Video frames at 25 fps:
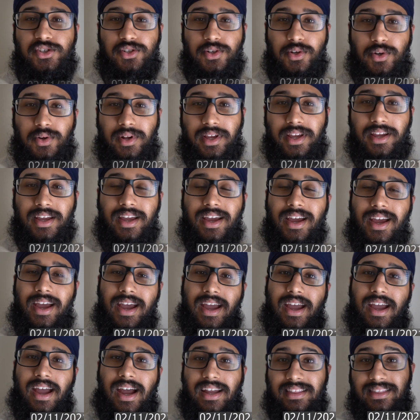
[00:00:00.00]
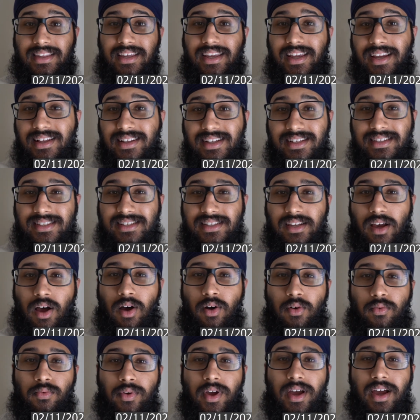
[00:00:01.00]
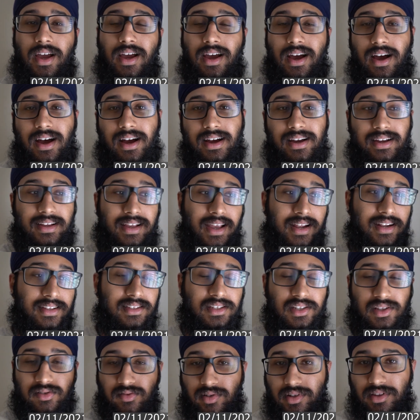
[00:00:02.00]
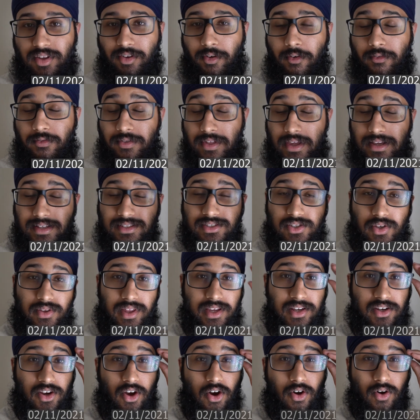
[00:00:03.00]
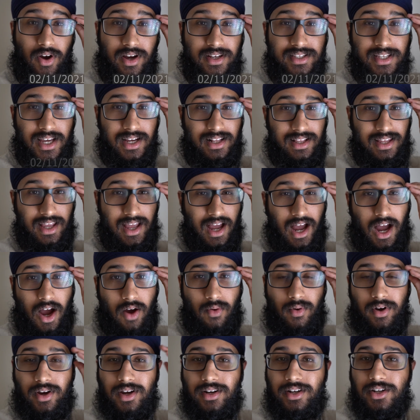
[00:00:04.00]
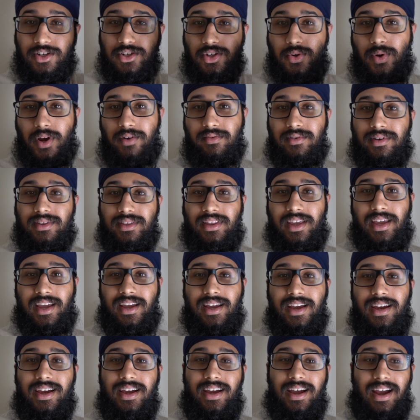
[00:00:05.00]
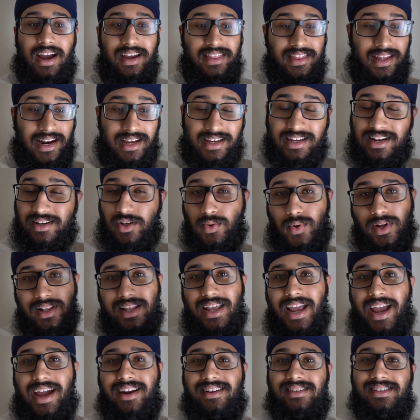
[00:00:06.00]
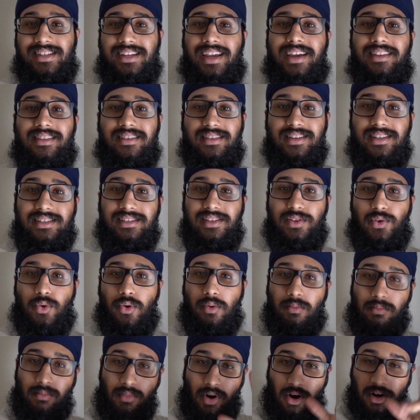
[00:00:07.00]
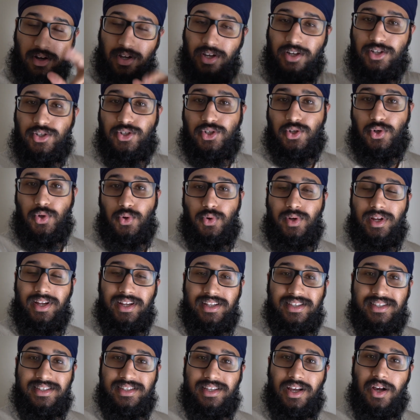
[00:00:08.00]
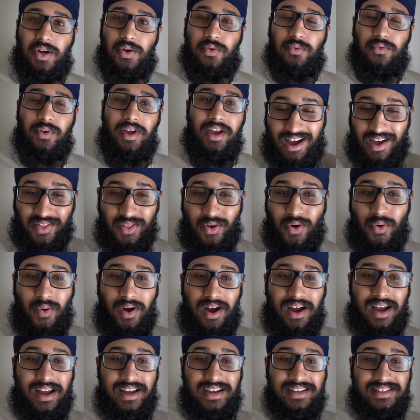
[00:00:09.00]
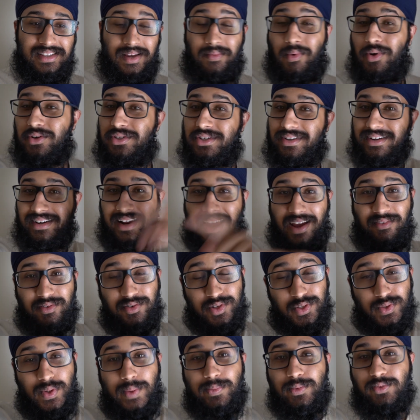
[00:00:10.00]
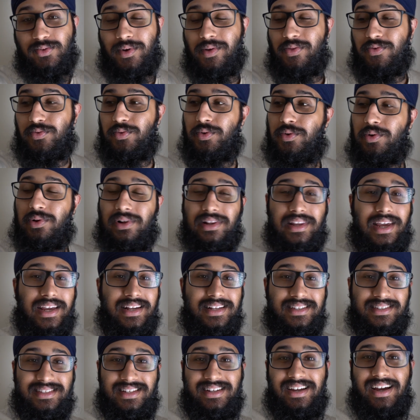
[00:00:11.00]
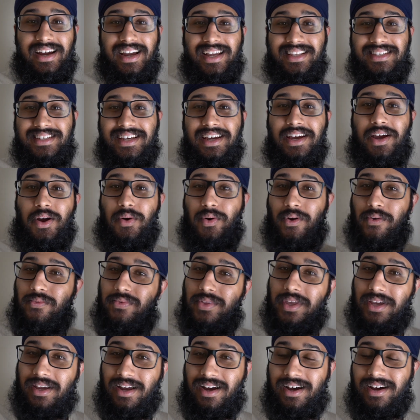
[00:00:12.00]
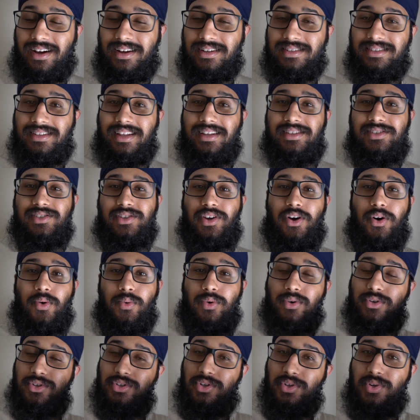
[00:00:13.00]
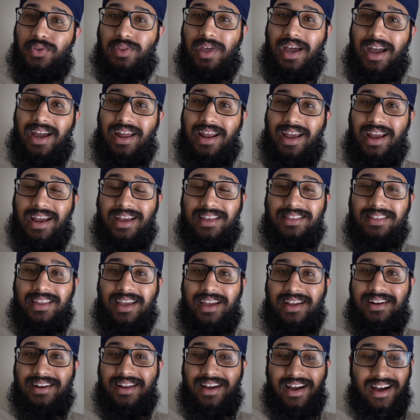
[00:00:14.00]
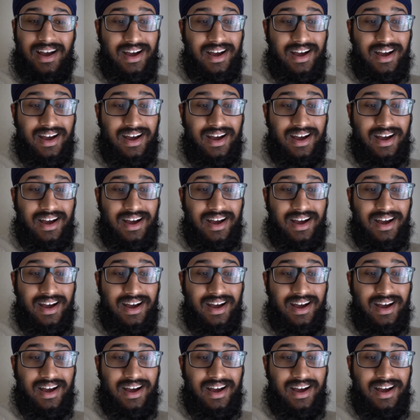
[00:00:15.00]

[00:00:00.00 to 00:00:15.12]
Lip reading: shooting at the hill itself, get into the rhythm of things so they know exactly how we're going to do everything, and then I can quickly edit together this little mock shoot itself. Otherwise, I'm also going to have a script run through later tonight with the cast, so we'll do that, and then